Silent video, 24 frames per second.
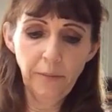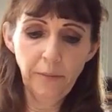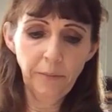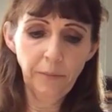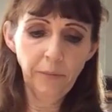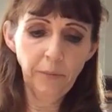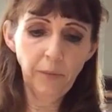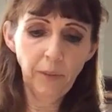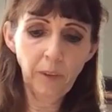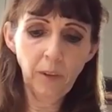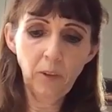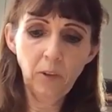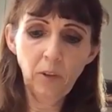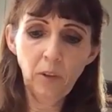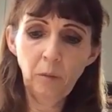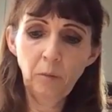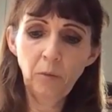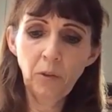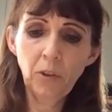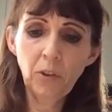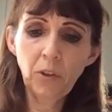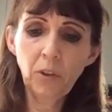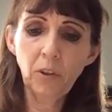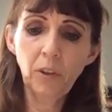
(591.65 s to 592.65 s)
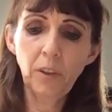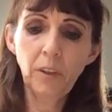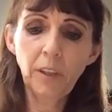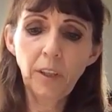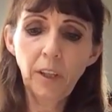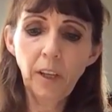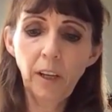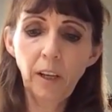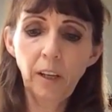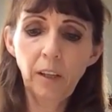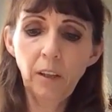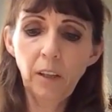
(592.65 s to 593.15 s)
So I'm just going
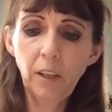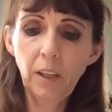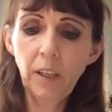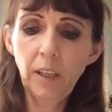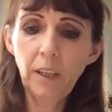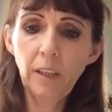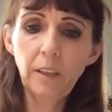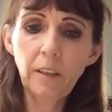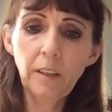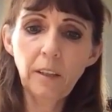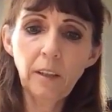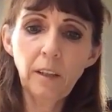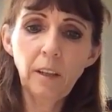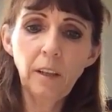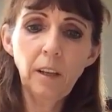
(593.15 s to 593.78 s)
to cut these.